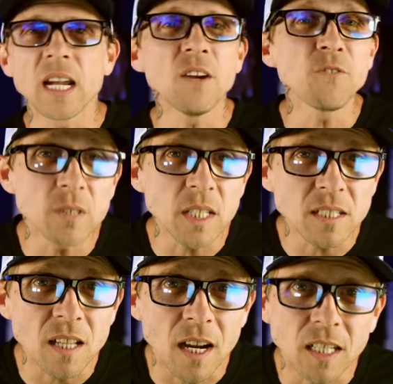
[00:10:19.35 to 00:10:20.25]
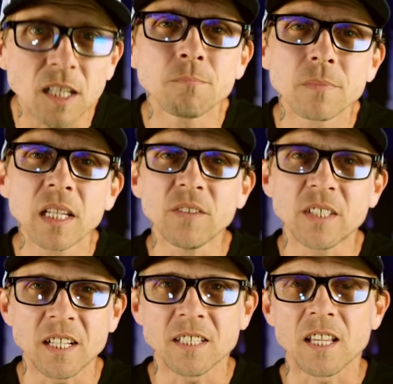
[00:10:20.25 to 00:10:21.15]
If you disliked it, leave a
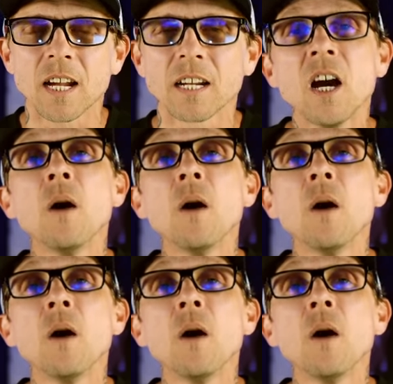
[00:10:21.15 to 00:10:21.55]
dislike.